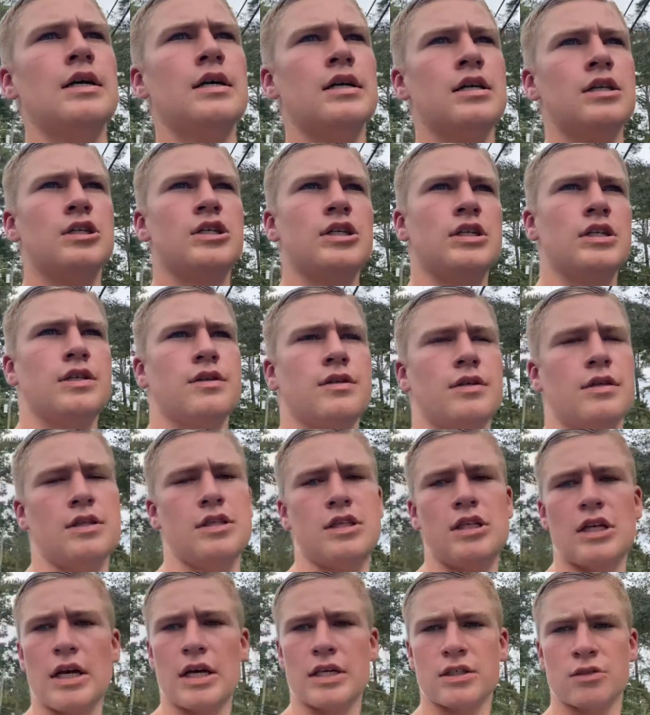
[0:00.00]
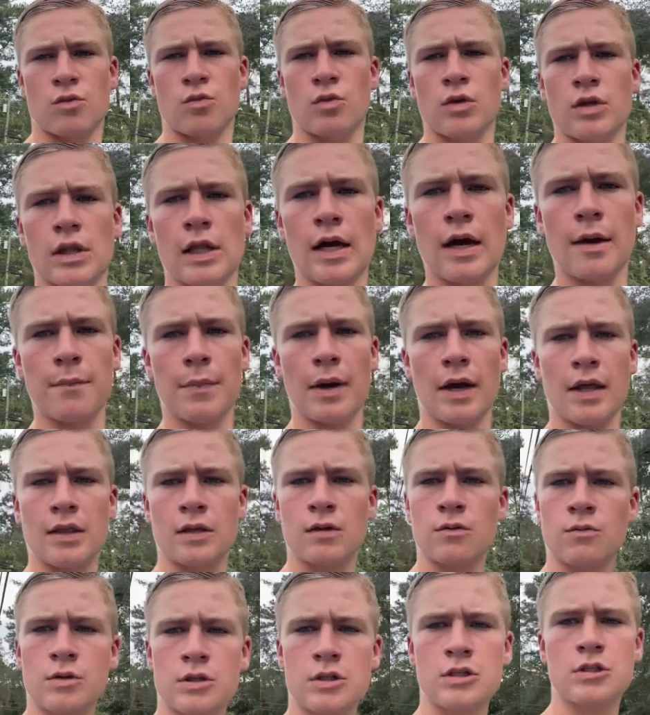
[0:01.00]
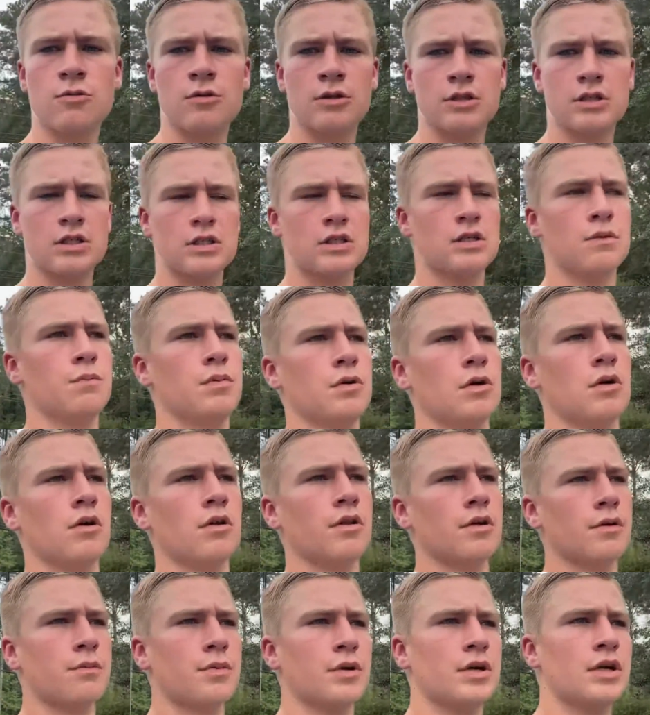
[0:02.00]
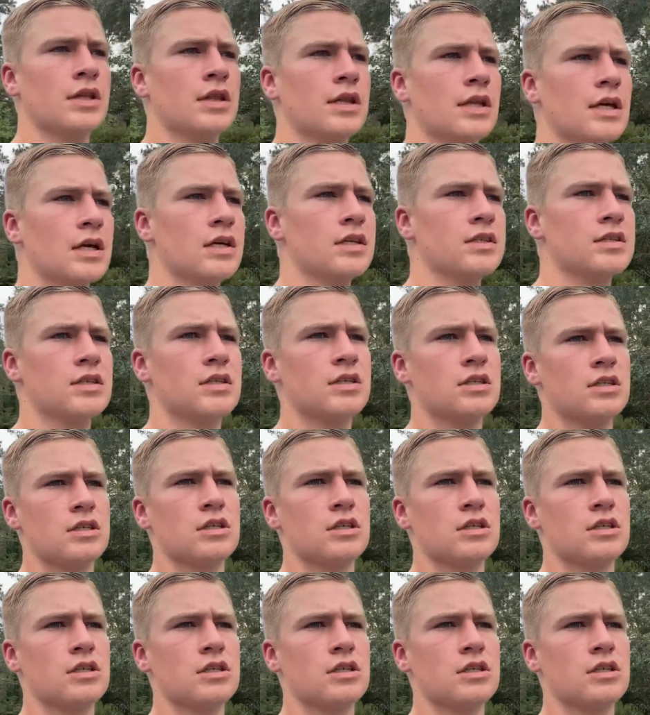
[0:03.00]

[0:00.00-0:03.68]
She has a wood line back there where she wants us to put all the debris and things,